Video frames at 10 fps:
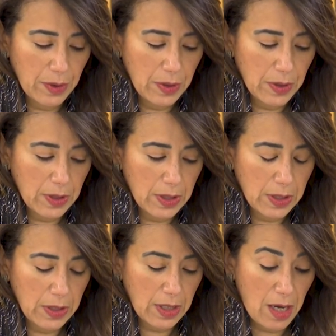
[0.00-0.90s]
uh,
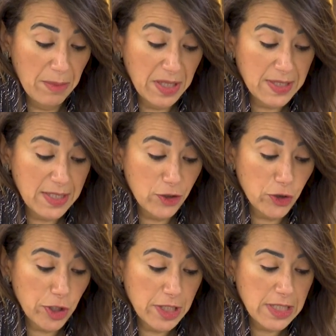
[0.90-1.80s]
in the coming
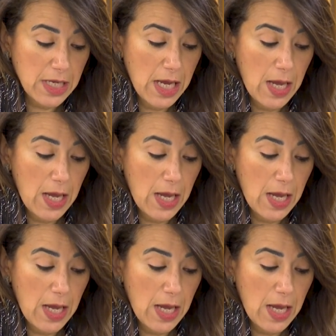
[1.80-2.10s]
sessions,